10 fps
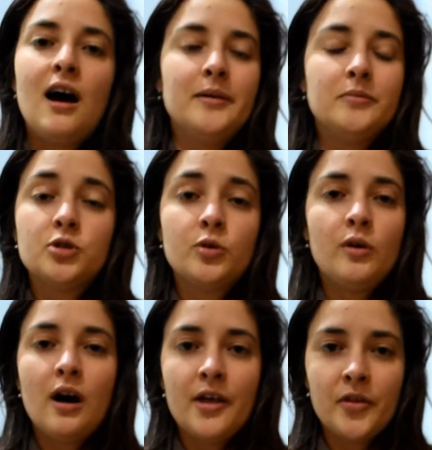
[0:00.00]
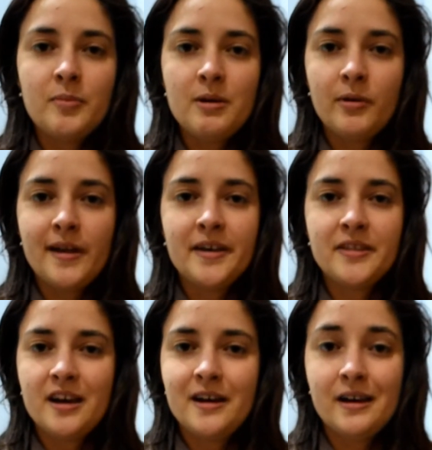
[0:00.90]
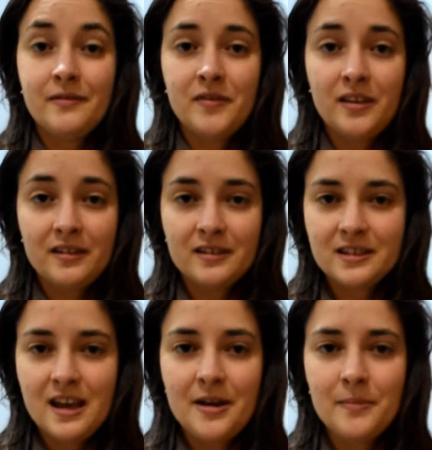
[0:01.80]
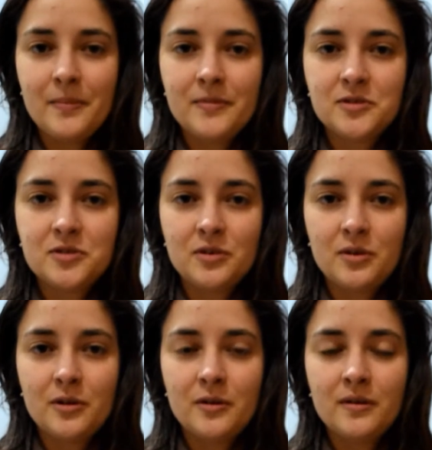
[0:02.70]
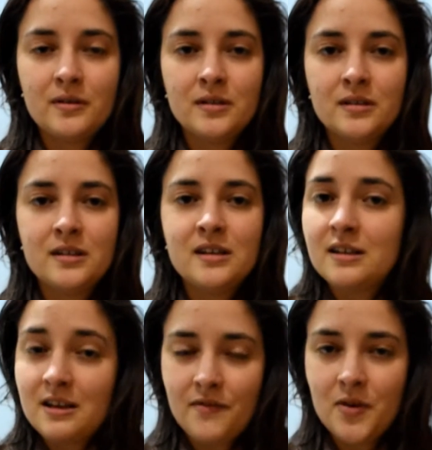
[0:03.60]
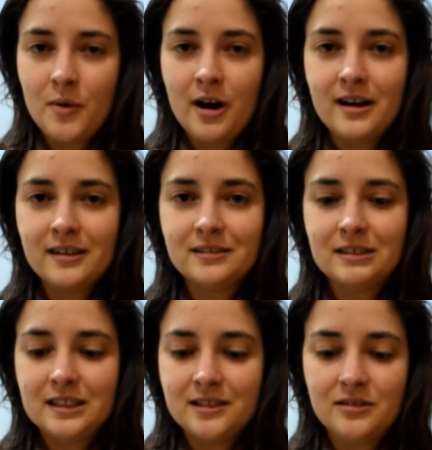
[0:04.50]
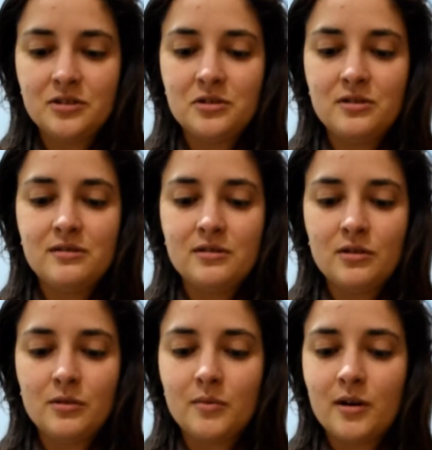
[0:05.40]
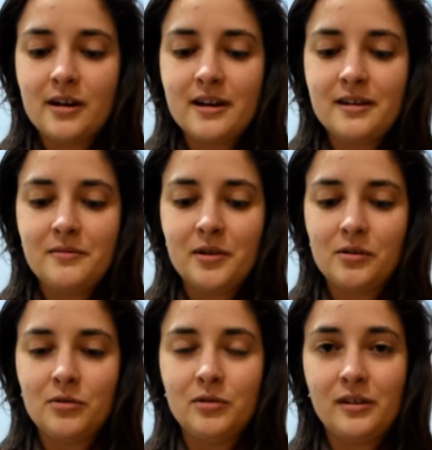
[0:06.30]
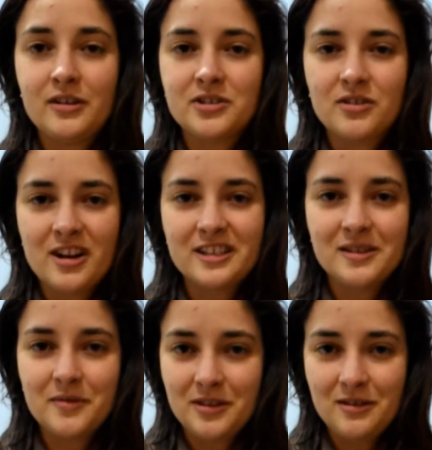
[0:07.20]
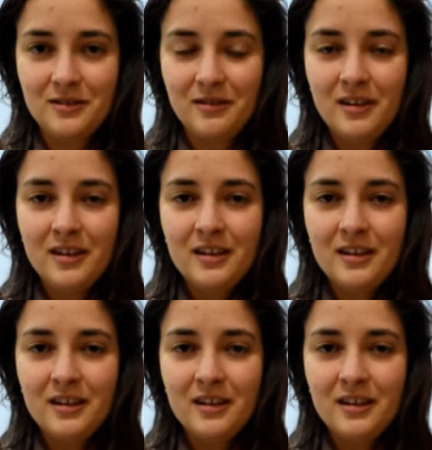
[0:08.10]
I'm sure other people out there are feeling the same. So if you are, don't worry, we're all as crazy with you.